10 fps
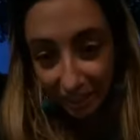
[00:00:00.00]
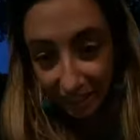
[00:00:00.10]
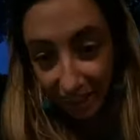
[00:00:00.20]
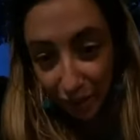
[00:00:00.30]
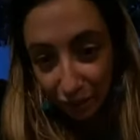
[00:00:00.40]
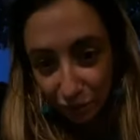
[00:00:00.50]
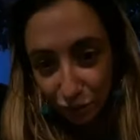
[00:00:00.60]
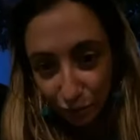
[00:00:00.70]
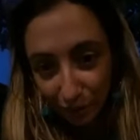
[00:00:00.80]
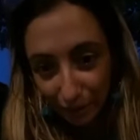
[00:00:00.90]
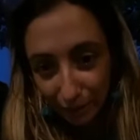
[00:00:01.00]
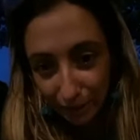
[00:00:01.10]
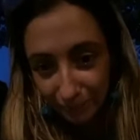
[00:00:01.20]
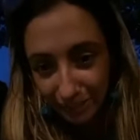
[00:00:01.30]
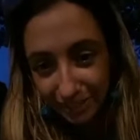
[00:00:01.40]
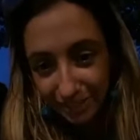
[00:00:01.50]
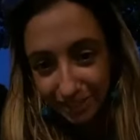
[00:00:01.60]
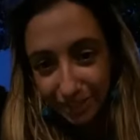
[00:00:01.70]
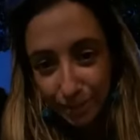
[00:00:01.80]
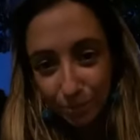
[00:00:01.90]
how did you do it?
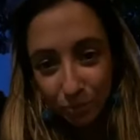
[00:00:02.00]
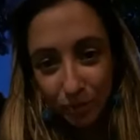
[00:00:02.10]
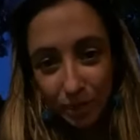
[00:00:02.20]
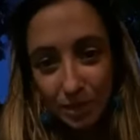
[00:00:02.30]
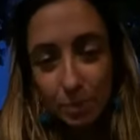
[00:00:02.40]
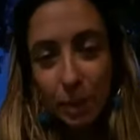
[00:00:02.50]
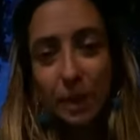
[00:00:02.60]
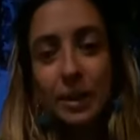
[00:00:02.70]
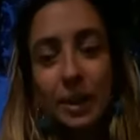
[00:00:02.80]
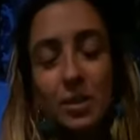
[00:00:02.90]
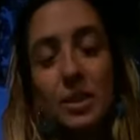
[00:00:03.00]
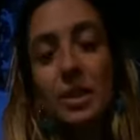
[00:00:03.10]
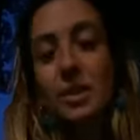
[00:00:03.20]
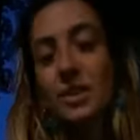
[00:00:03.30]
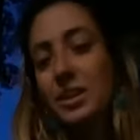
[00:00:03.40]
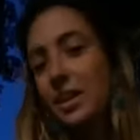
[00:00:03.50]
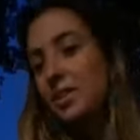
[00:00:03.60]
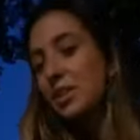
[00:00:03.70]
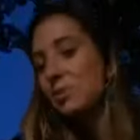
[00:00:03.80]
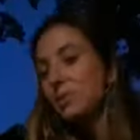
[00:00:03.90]
Is he back? I think we